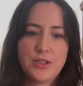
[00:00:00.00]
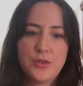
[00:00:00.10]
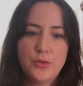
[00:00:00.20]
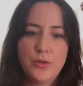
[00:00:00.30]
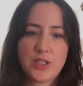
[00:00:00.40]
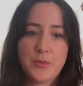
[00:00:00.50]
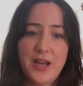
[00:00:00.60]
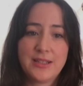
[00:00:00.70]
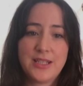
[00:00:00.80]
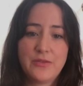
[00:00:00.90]
to
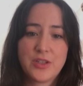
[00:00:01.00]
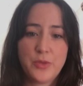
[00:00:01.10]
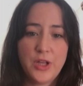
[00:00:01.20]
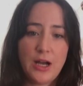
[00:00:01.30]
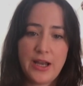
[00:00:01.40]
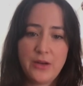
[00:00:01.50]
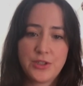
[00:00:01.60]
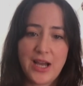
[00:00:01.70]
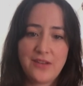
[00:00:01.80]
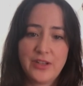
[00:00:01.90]
expand safe supply,
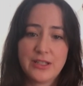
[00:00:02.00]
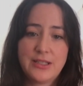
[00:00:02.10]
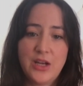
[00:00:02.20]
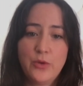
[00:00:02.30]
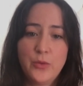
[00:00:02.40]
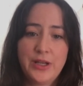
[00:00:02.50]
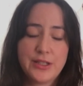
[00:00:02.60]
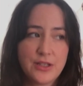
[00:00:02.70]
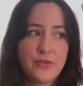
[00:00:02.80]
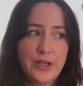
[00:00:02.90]
which advocates say will make
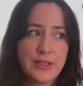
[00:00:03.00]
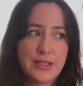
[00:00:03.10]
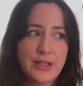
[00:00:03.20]
a difference.